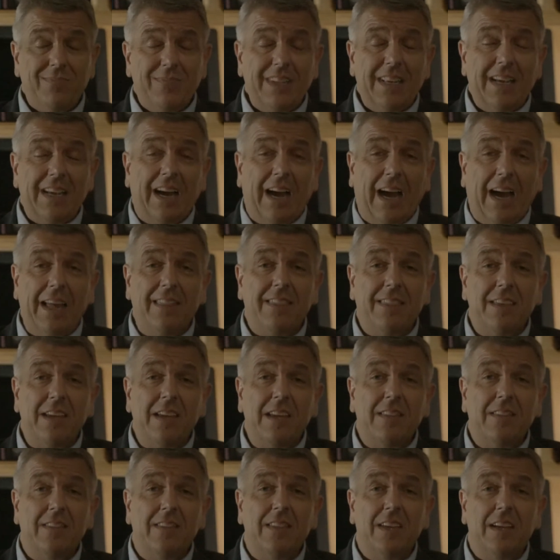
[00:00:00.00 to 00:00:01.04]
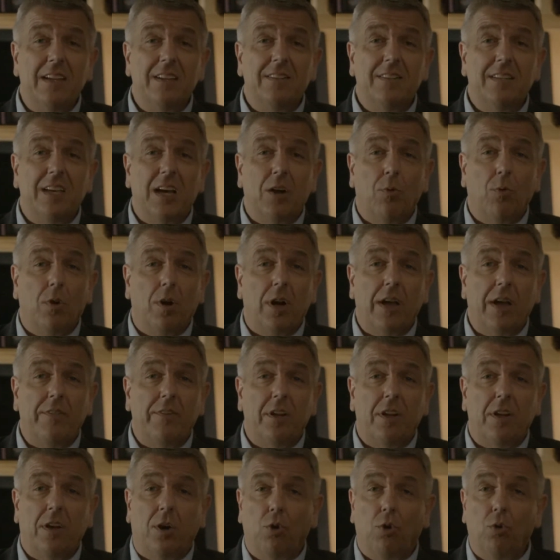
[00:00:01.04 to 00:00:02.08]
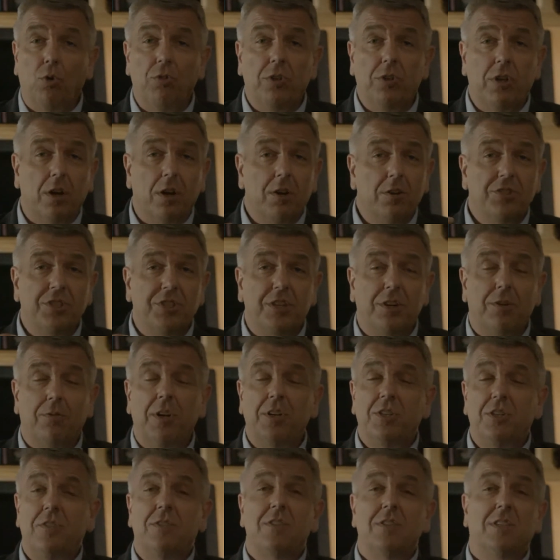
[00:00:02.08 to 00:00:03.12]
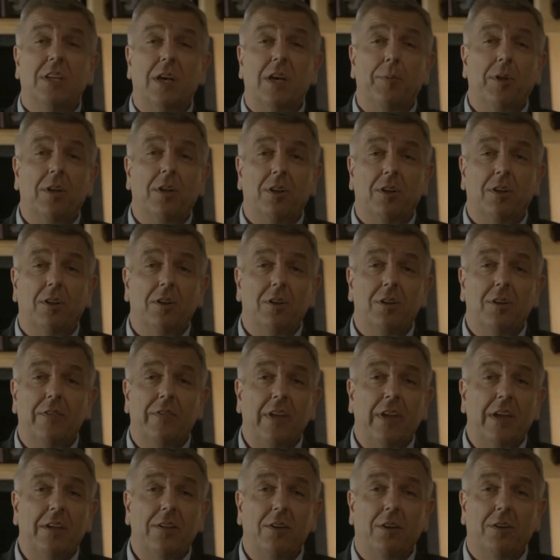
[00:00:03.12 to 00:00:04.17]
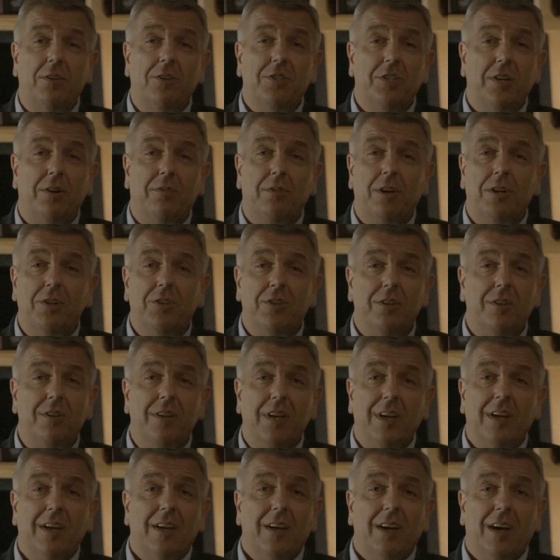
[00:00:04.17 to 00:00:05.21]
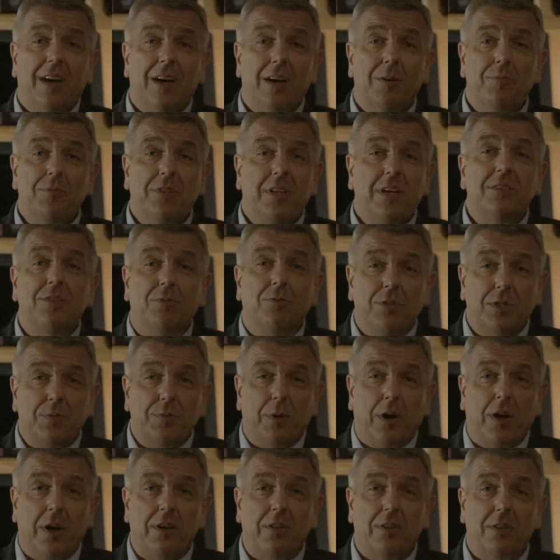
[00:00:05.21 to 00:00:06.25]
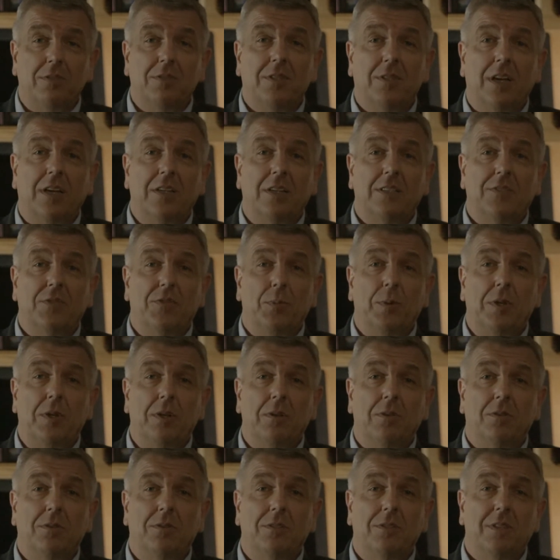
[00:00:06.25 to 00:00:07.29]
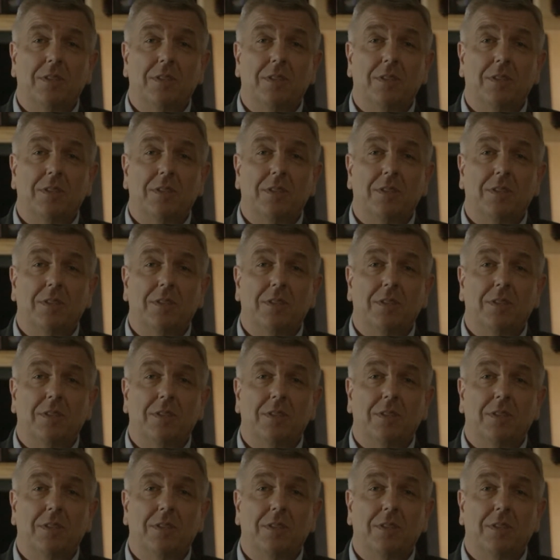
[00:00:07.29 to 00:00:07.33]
I think that we're having that whole younger generation that's coming along, and that younger generation doesn't respond to those kinds of appeals,